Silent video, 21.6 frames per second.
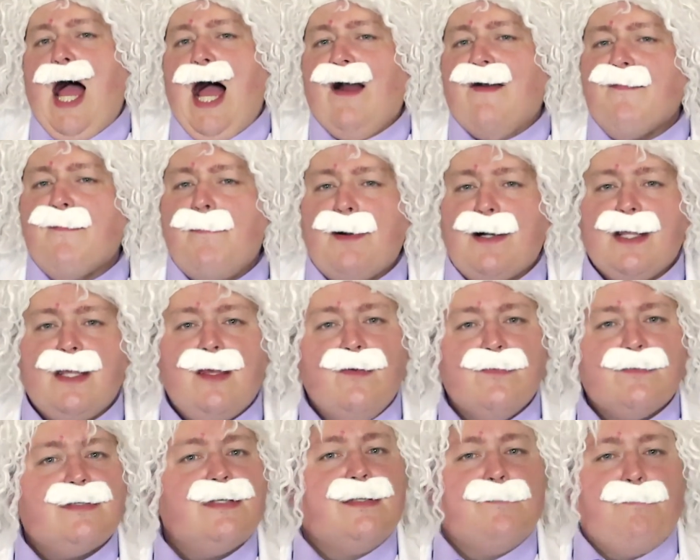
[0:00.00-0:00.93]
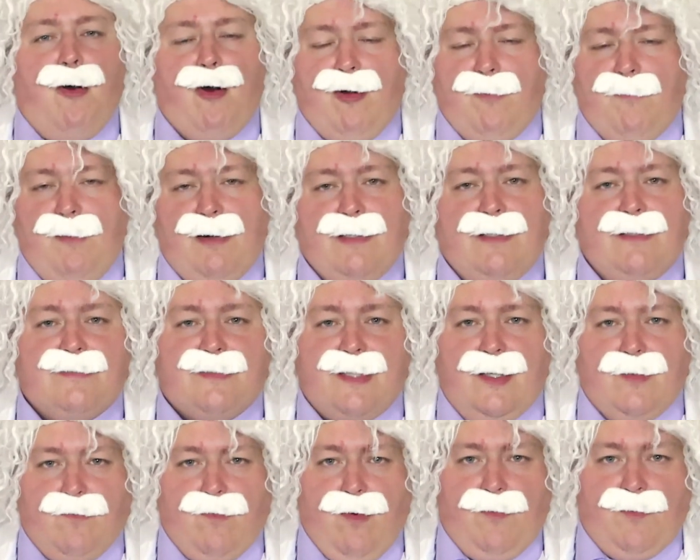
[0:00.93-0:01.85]
Everybody uses the Pokemon
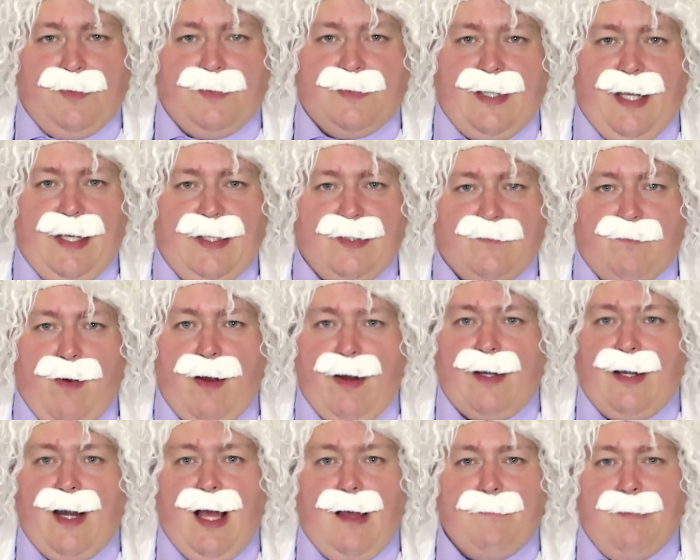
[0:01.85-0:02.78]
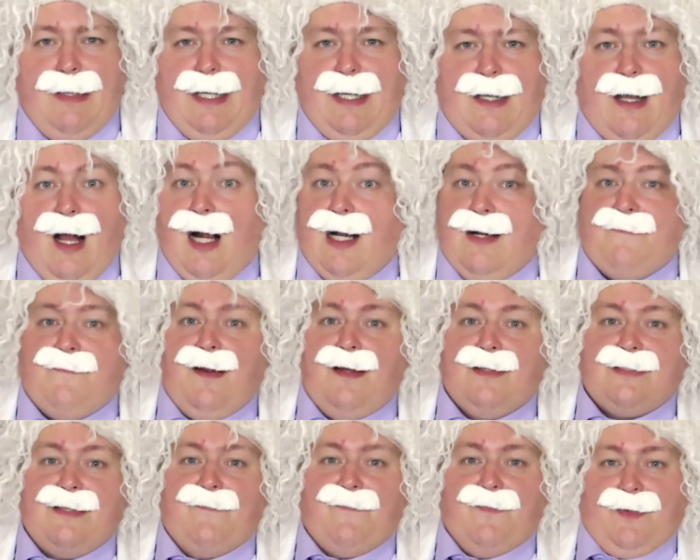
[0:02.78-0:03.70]
Incineroar these days, right? I mean, it kind of
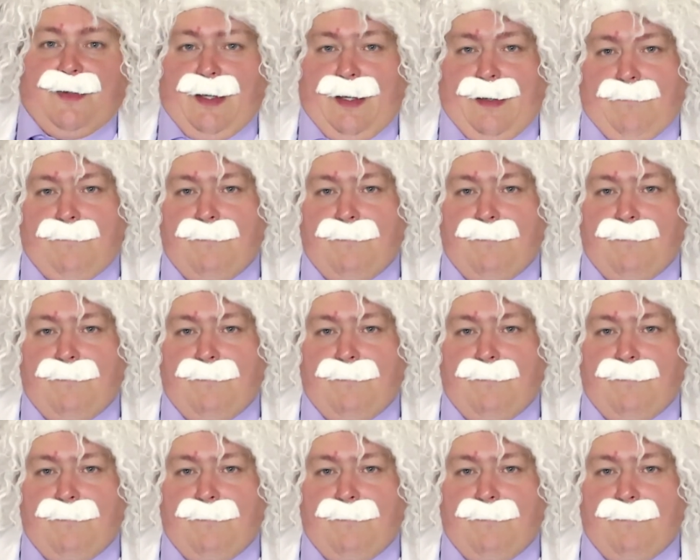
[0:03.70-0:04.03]
does everything.